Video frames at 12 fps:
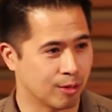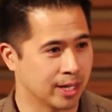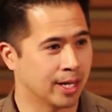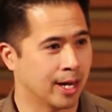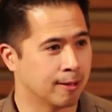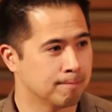
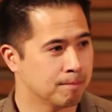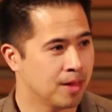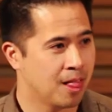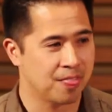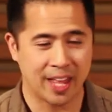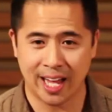right now.
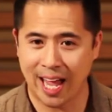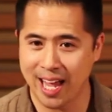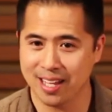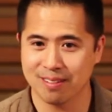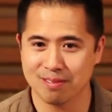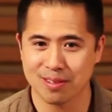They
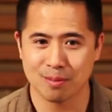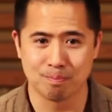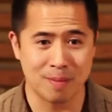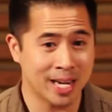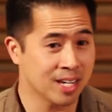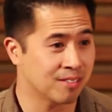
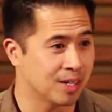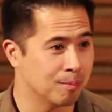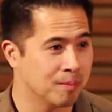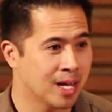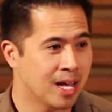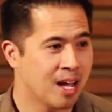hate, many of
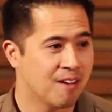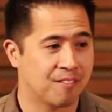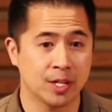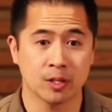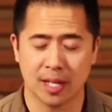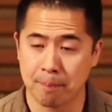them
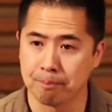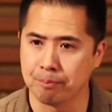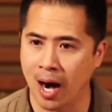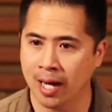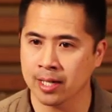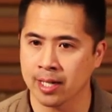feel in
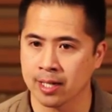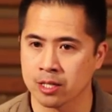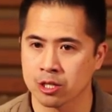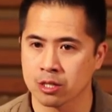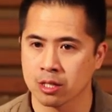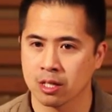
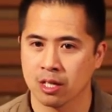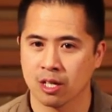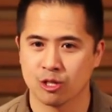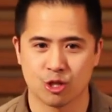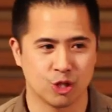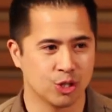bondage
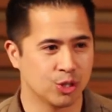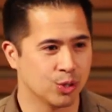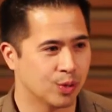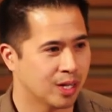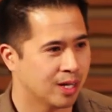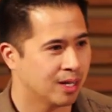
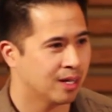to